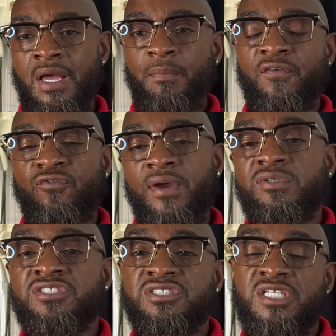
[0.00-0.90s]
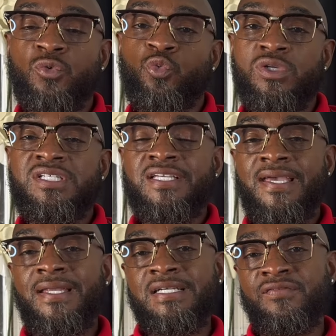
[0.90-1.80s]
but fragrances that really
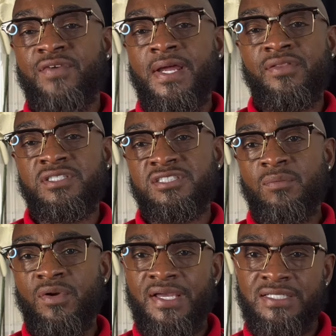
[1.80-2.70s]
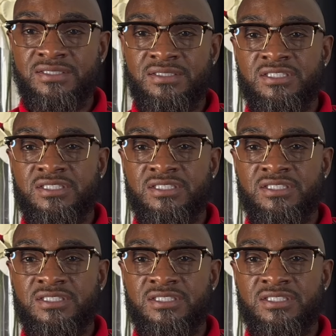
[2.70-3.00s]
can convey the summer essence.